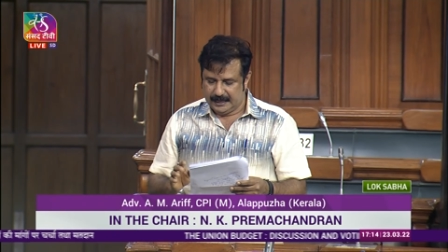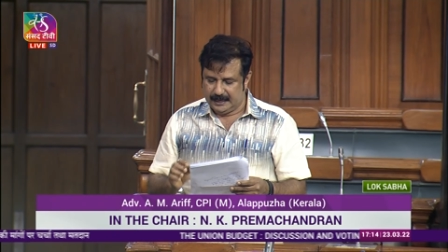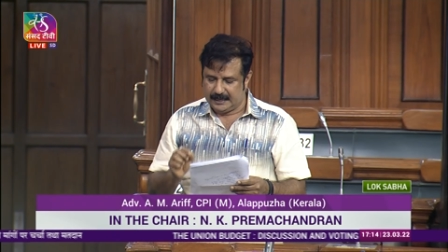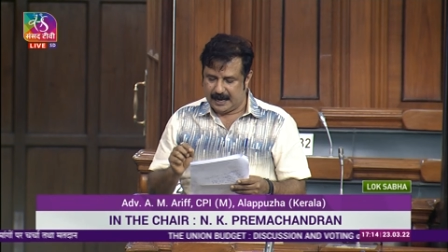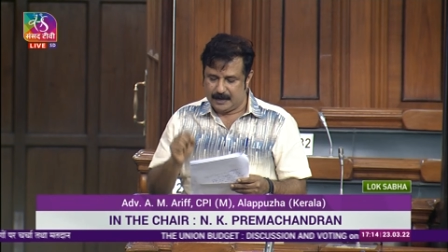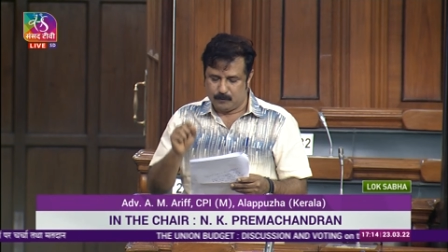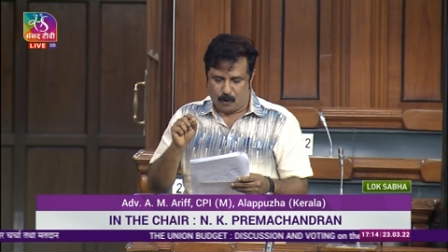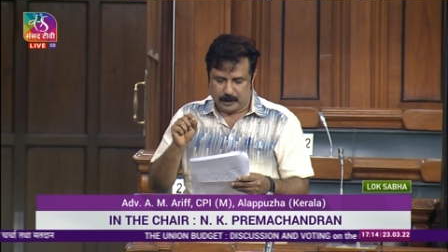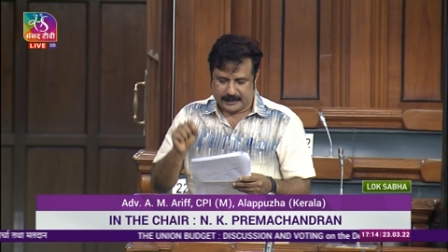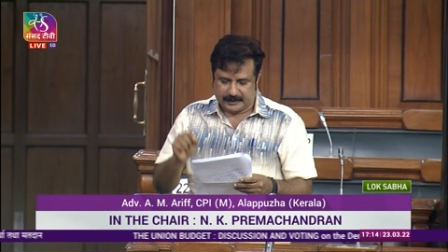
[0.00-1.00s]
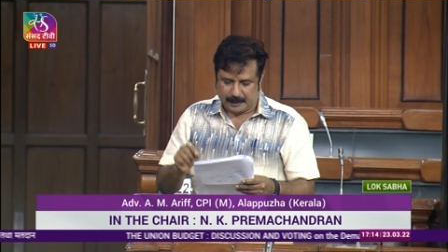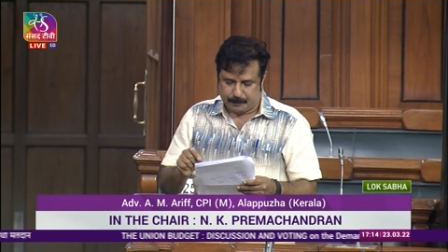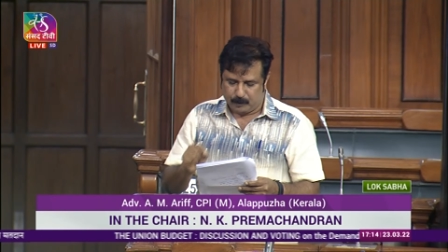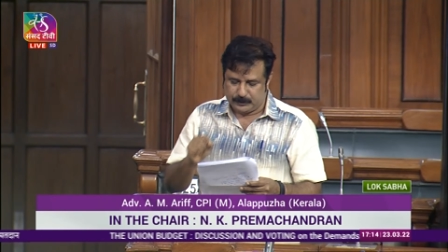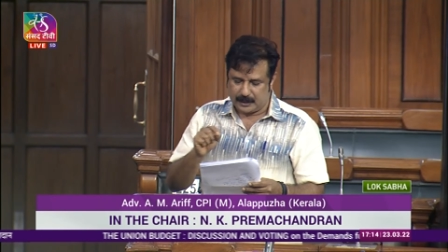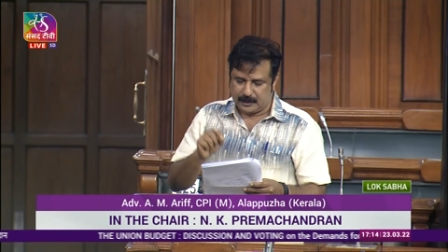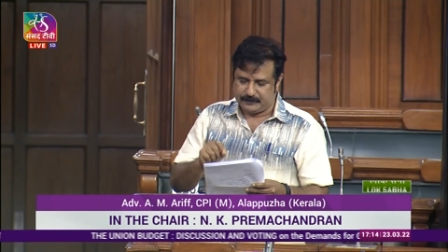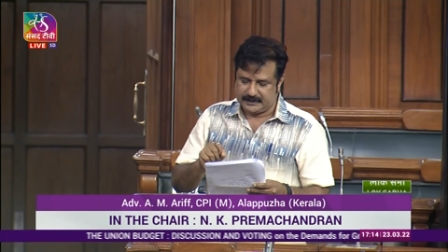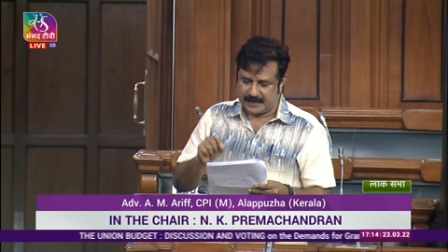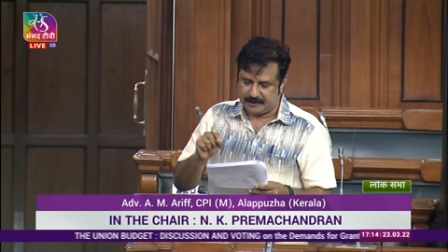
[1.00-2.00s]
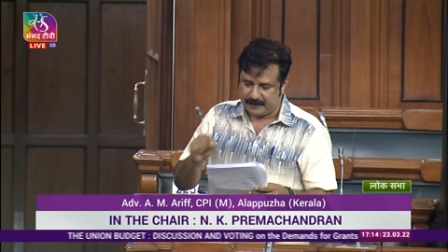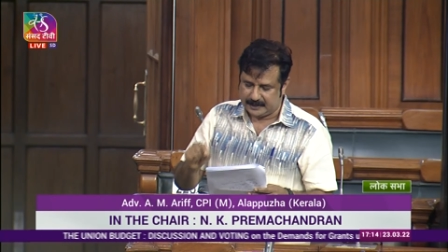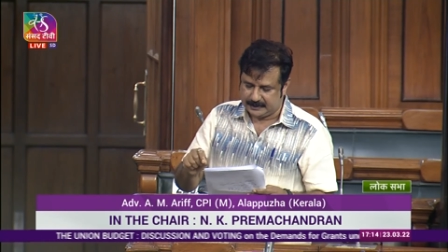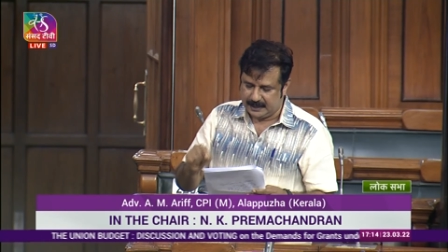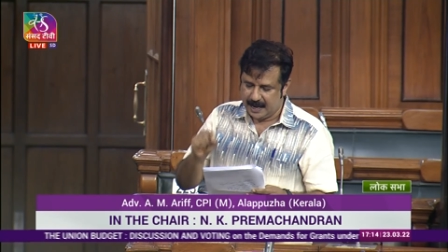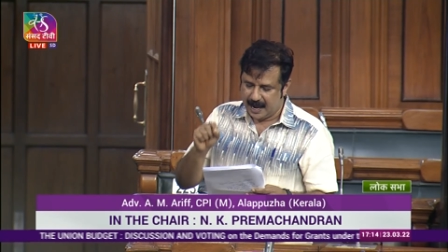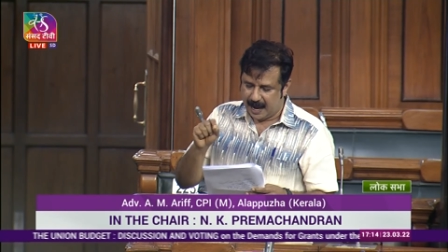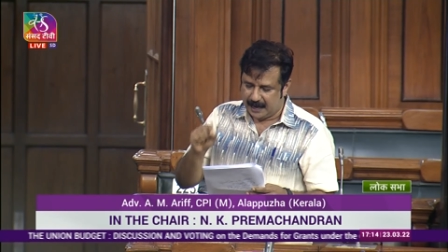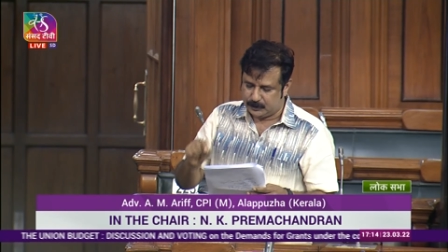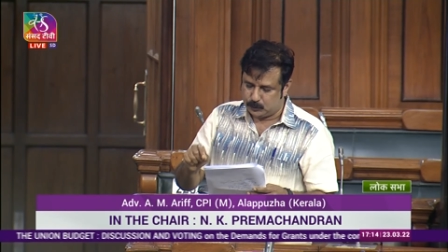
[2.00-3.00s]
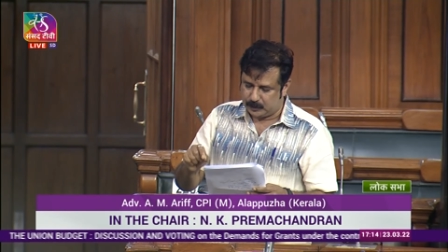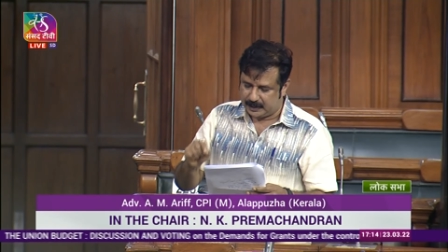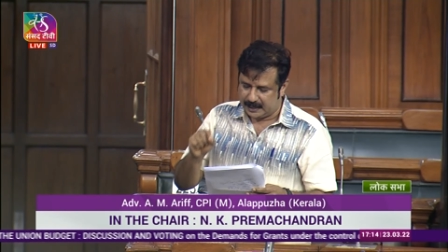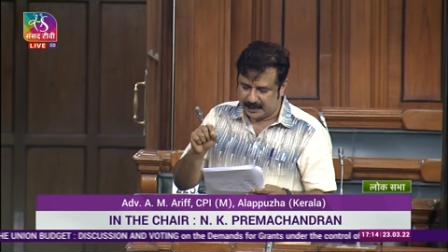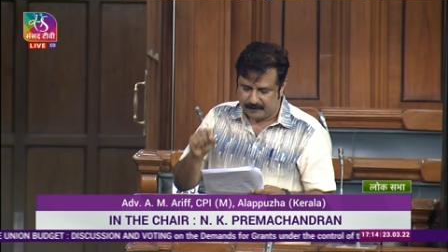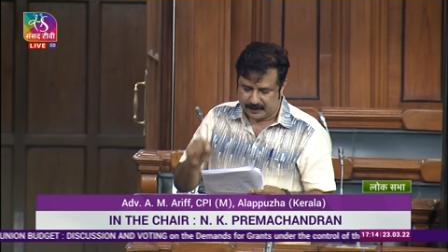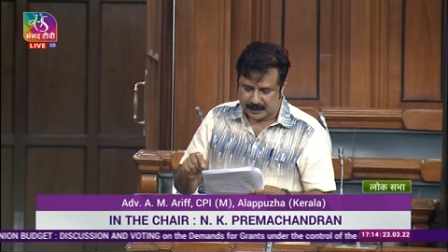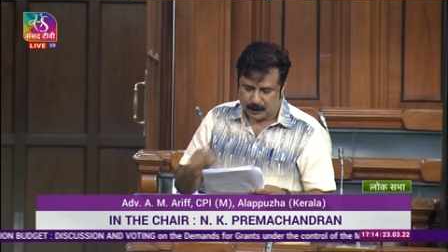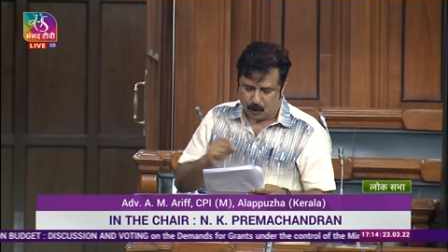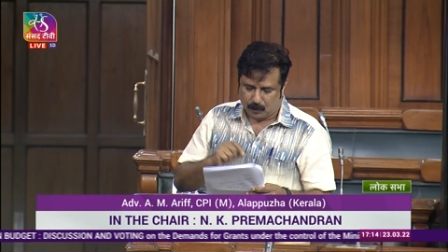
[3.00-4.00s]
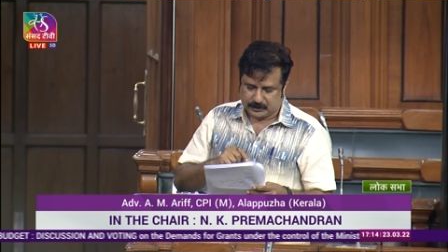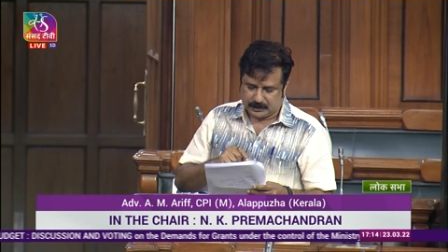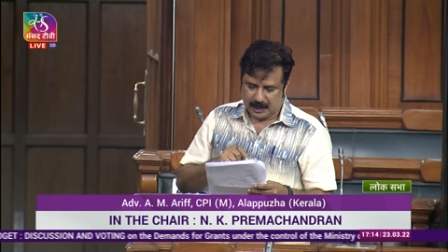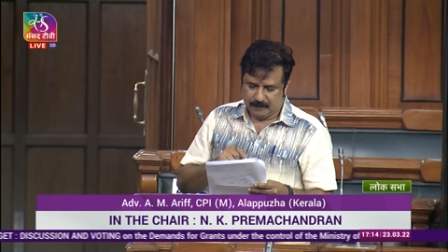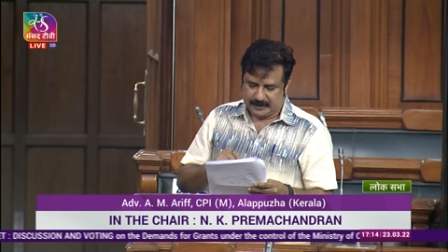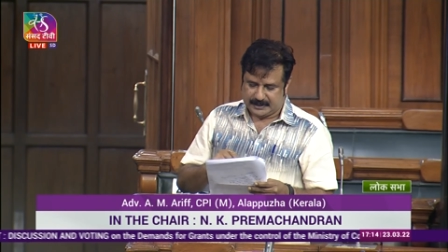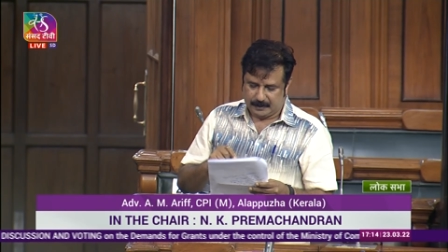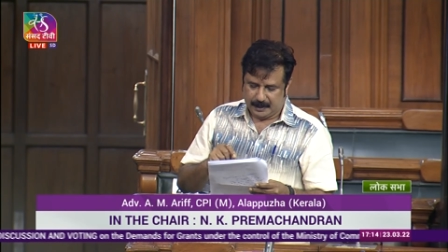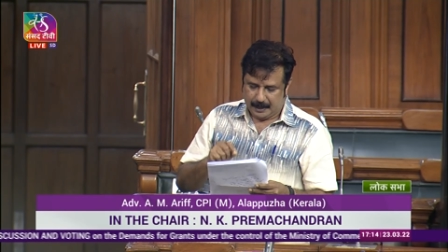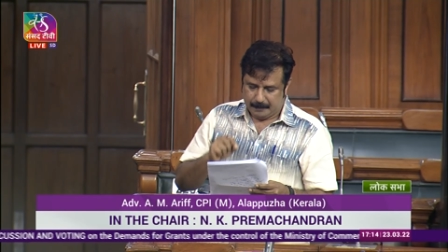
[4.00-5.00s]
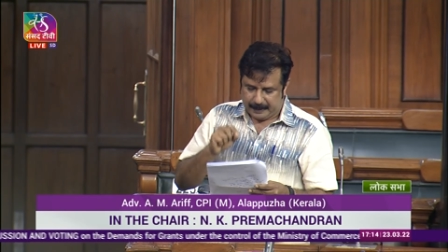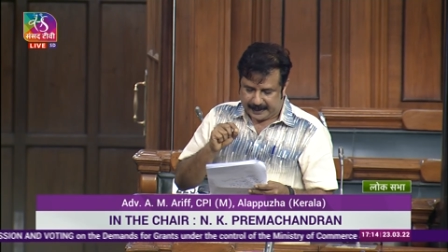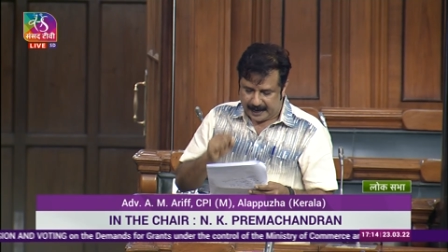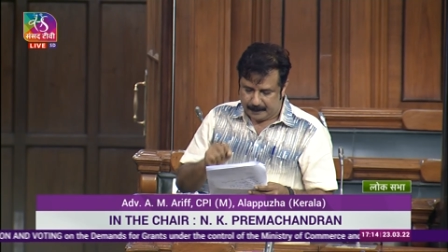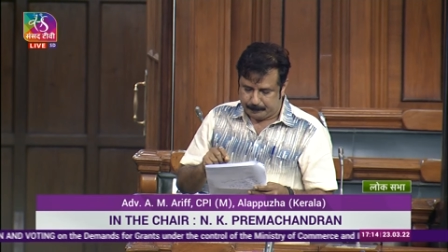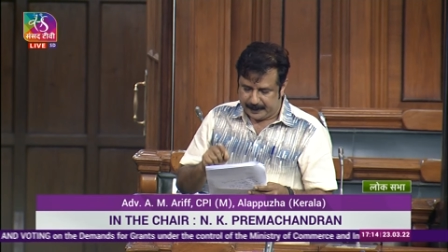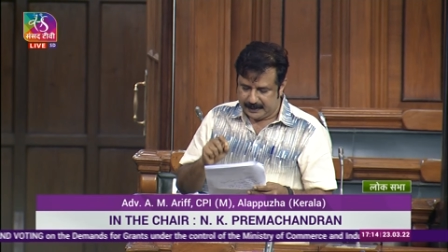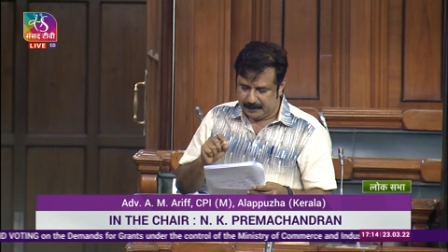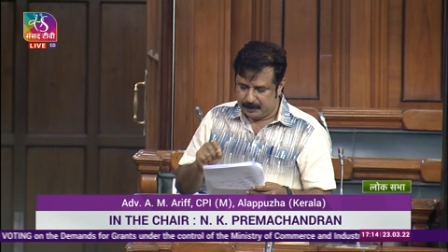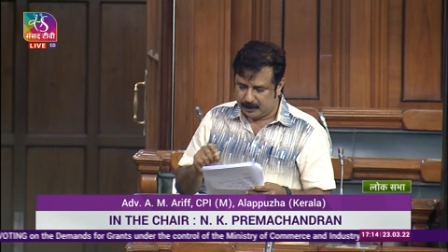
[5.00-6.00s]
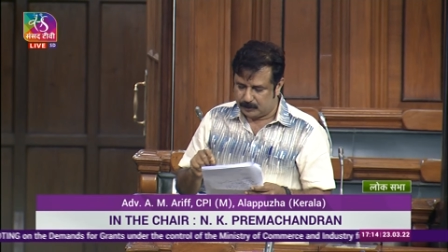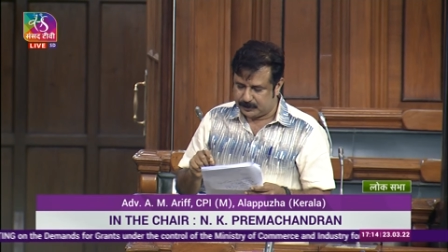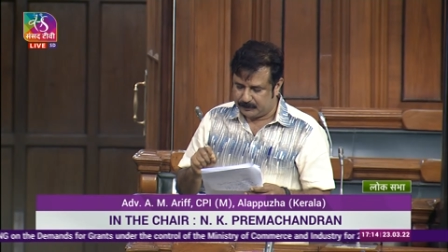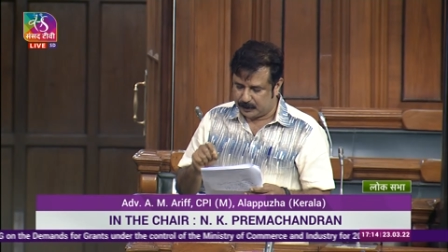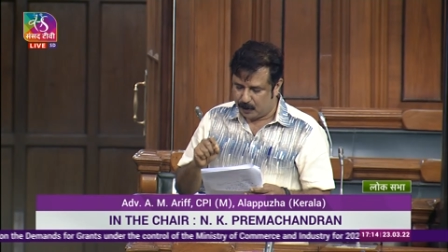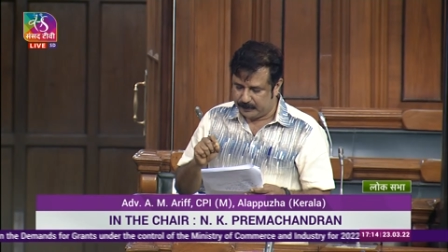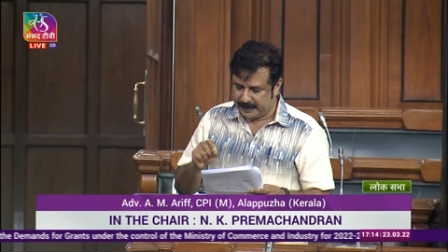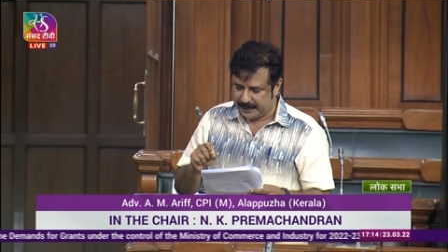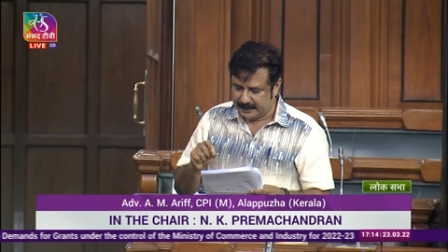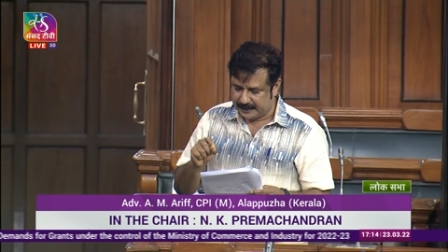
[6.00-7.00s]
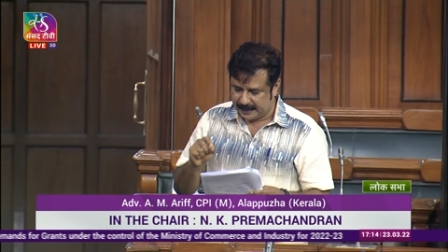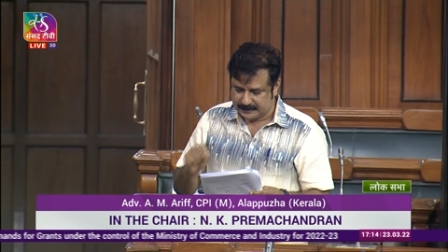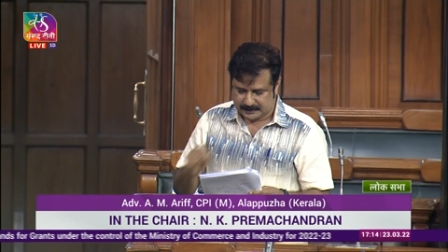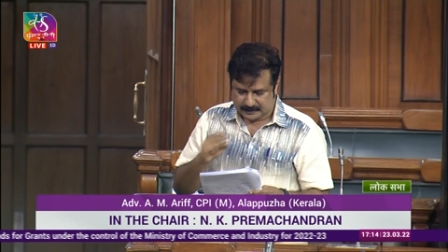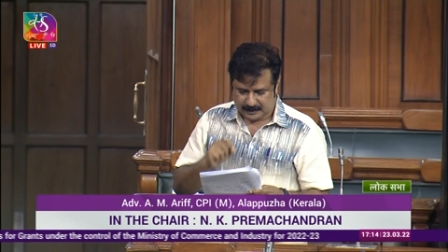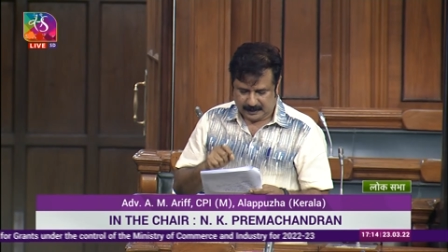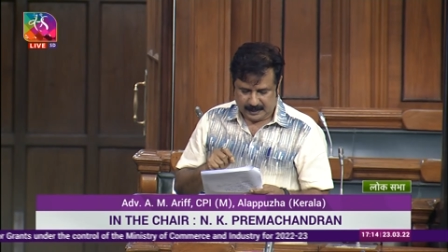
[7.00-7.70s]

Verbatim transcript: in invoking the provision of the SARFAESI Act to recover the loans which became pending because of the COVID-19 crisis.